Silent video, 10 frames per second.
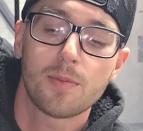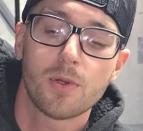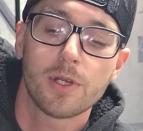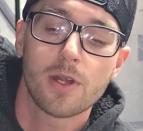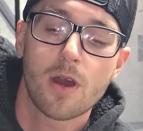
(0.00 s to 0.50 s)
I
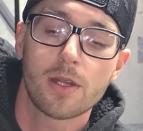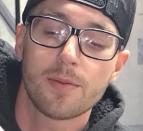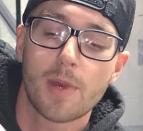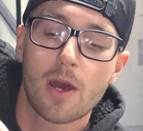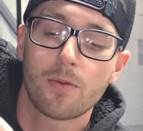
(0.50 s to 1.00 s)
put it on
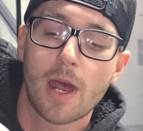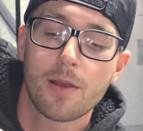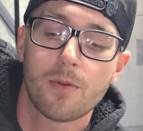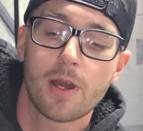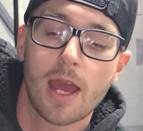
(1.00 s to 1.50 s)
about
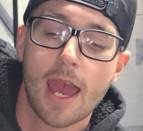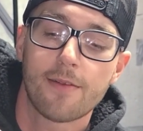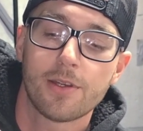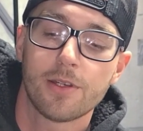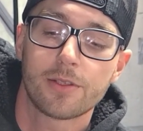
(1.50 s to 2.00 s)
right where I
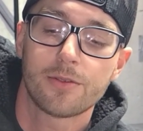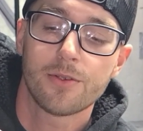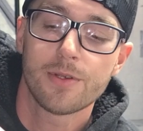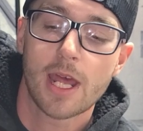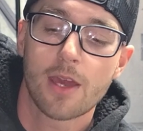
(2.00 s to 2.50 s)
have it hooked
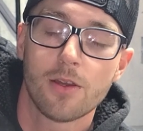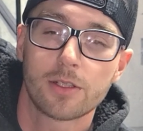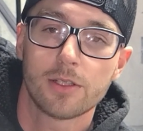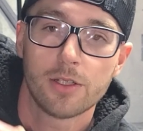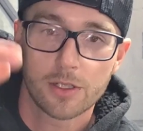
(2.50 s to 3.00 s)
through, and I
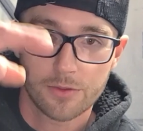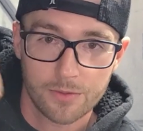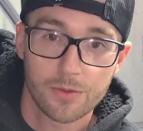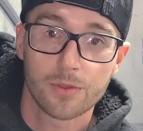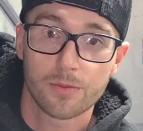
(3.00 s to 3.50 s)
hook the hook
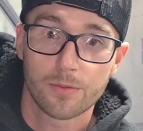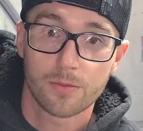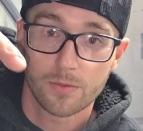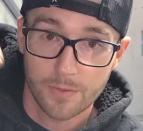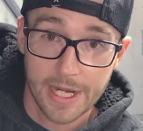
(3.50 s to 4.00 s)
through the
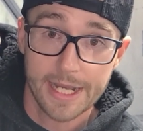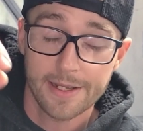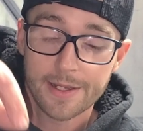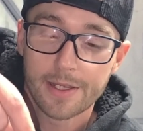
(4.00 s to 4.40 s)
ring.